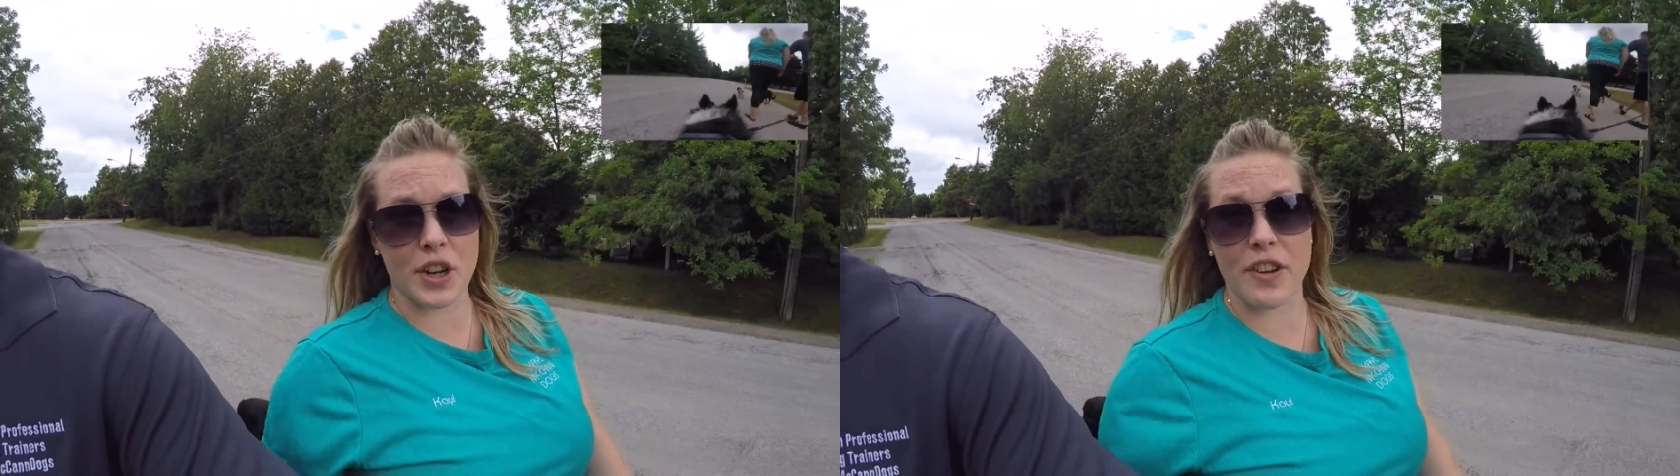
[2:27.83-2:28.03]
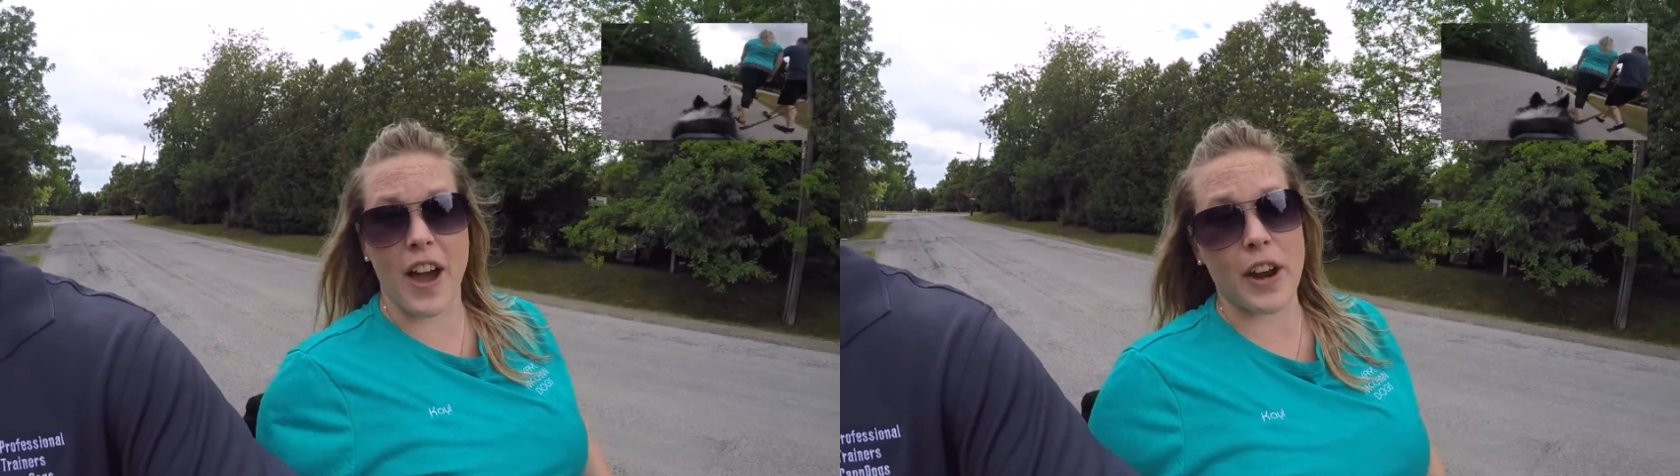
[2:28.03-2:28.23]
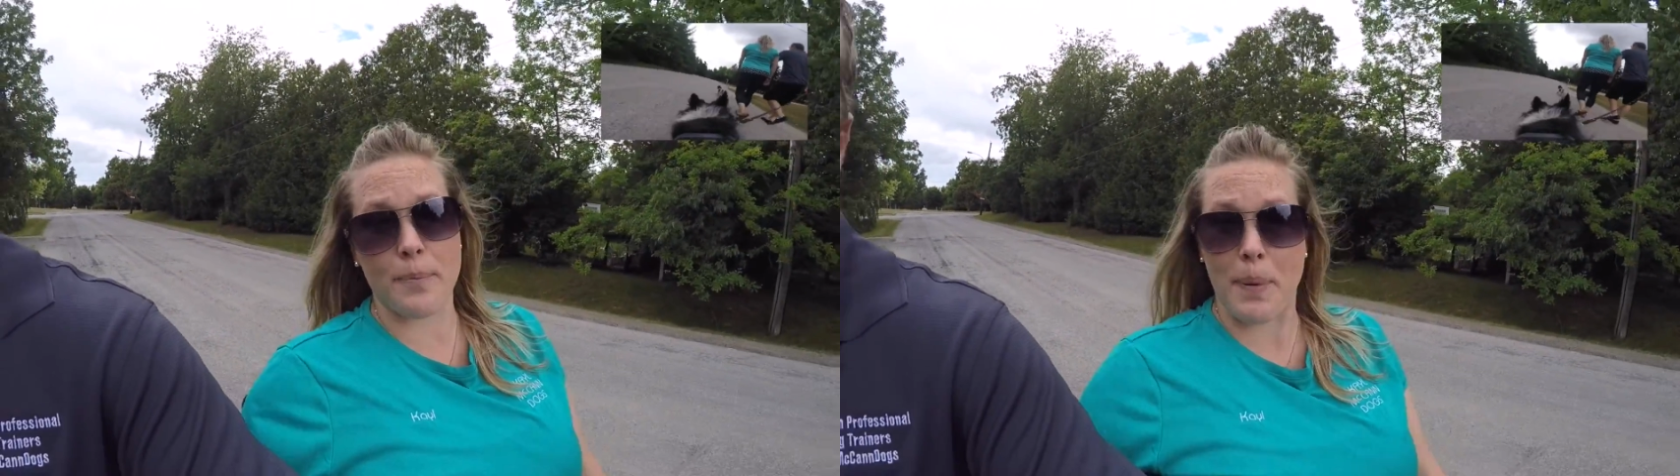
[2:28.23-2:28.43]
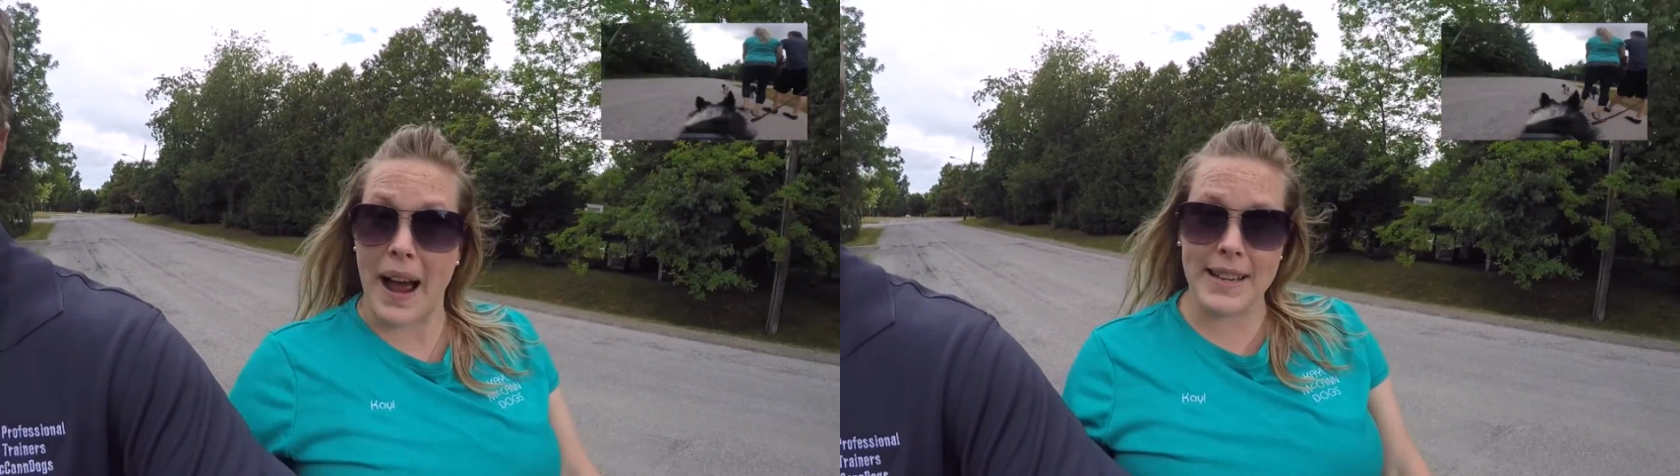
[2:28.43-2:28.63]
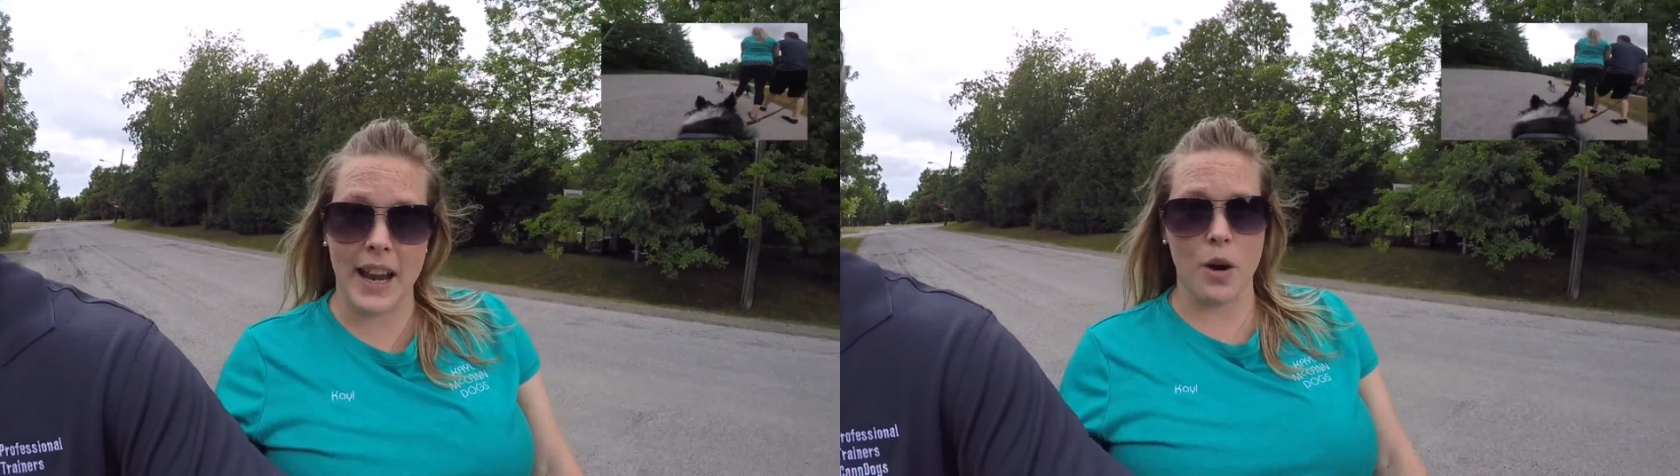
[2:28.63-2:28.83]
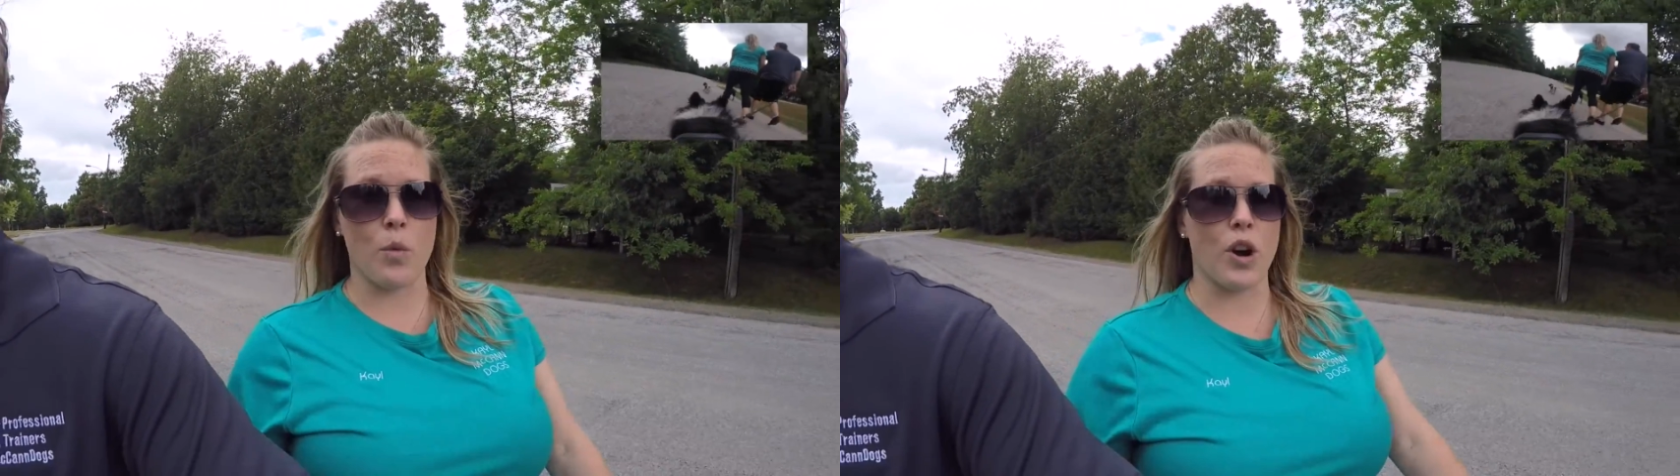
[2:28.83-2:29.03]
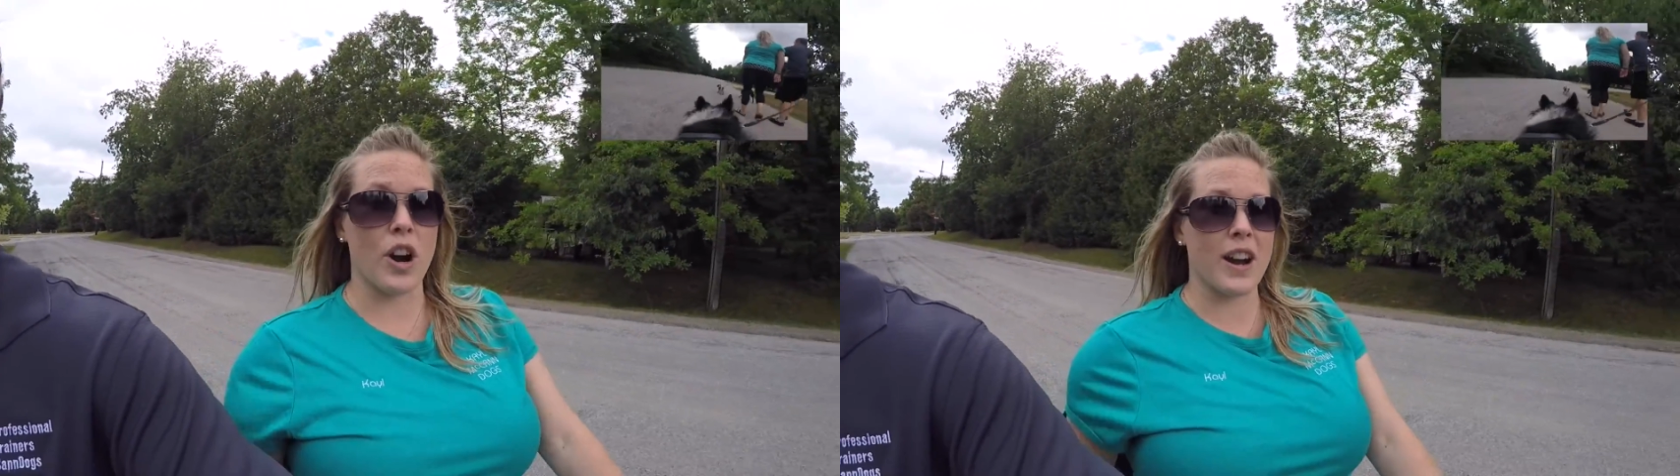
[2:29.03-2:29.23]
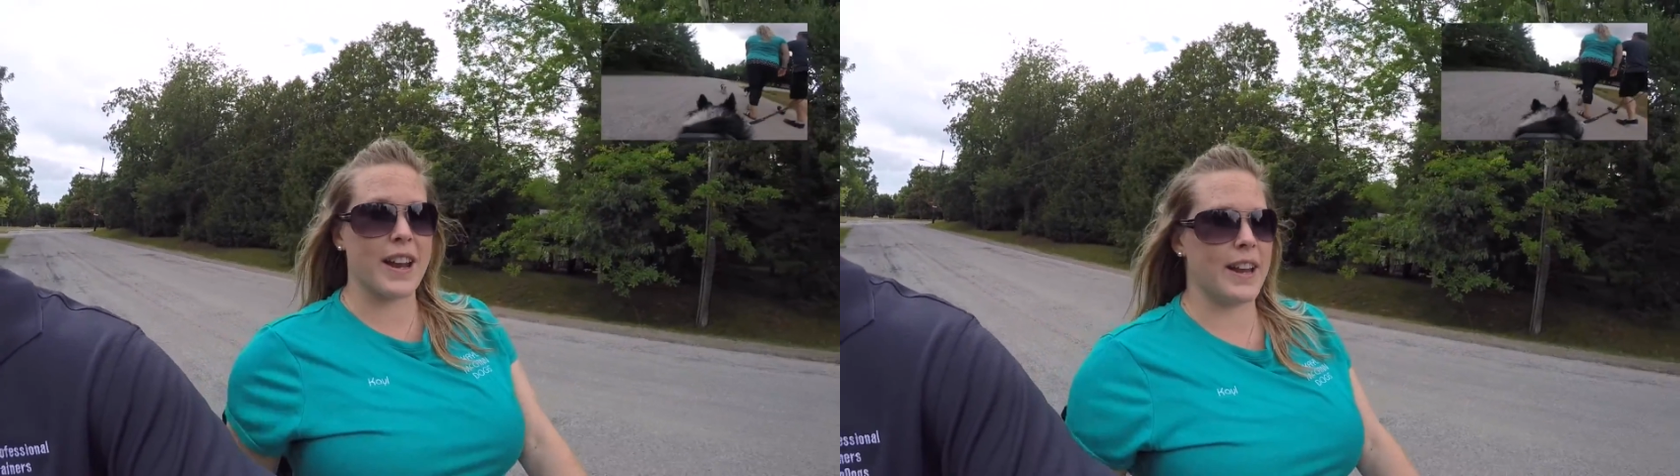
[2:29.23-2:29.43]
you've had a bad day at
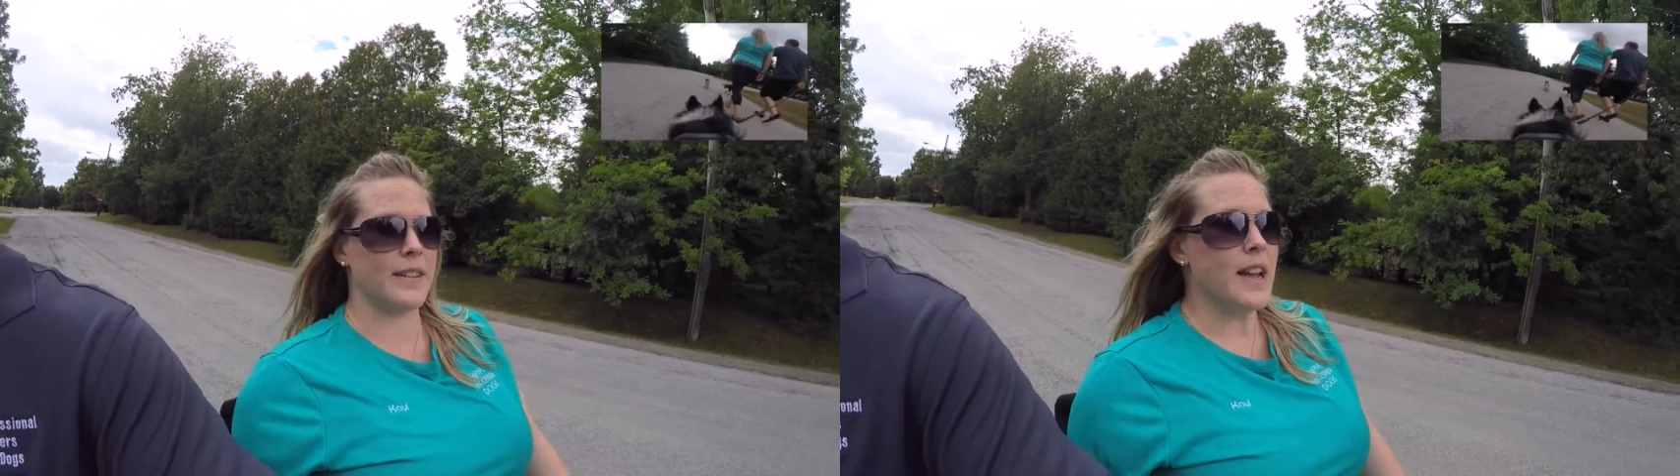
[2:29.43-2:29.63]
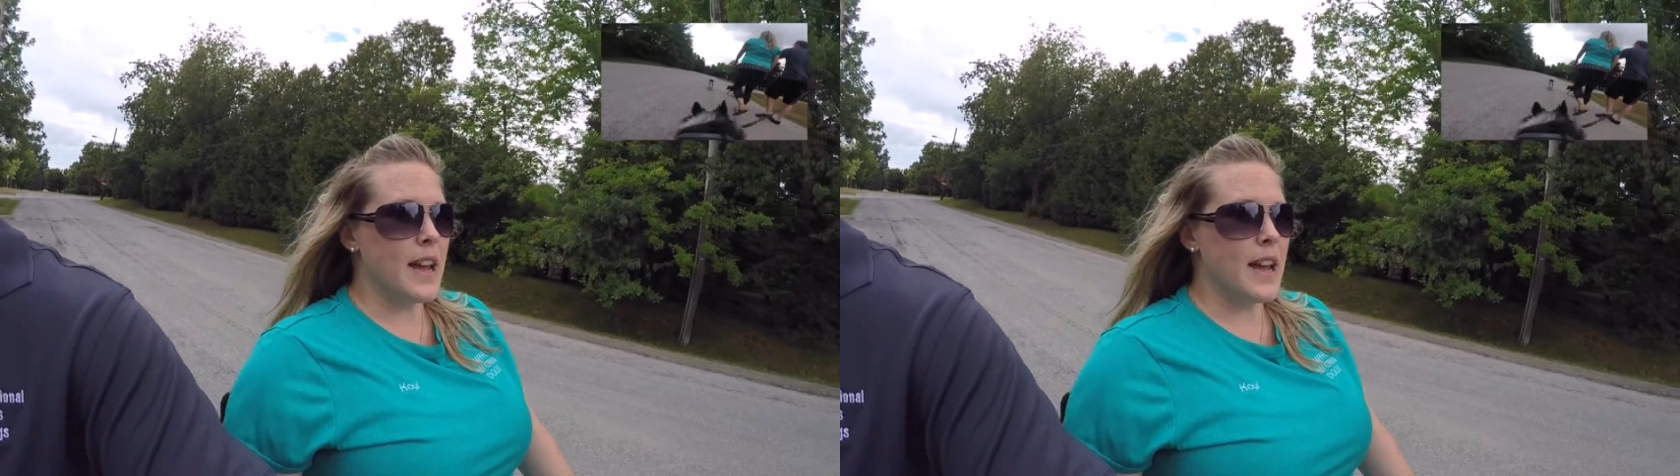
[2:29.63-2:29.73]
work and